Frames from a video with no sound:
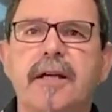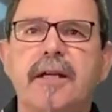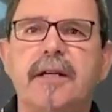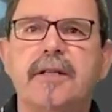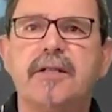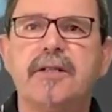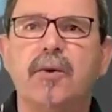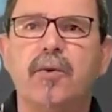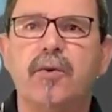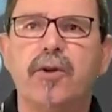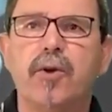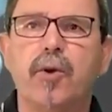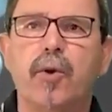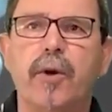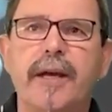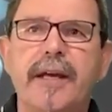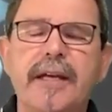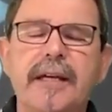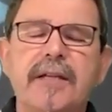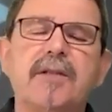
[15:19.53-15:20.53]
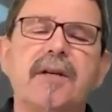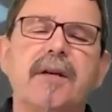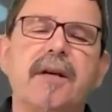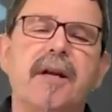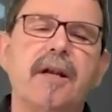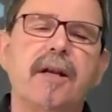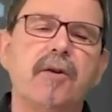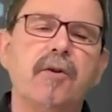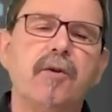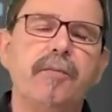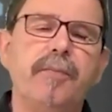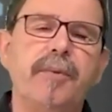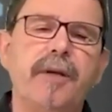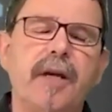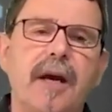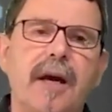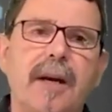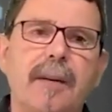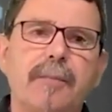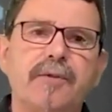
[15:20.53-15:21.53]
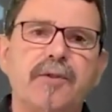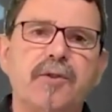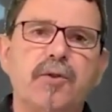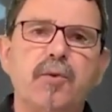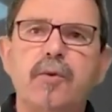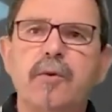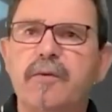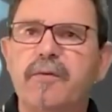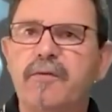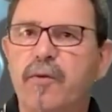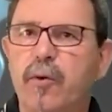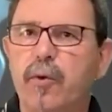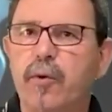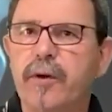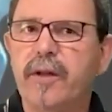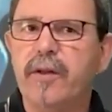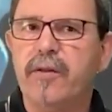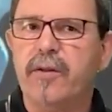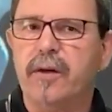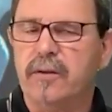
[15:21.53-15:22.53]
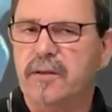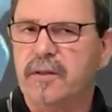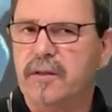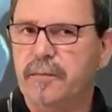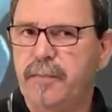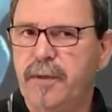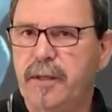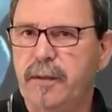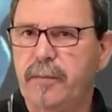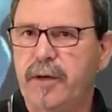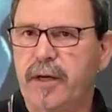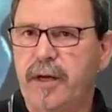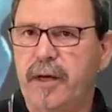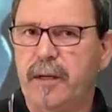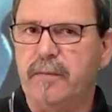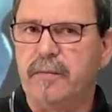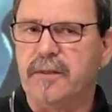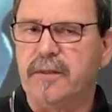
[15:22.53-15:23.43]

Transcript: so your exhale could be up to 40,000 ppm.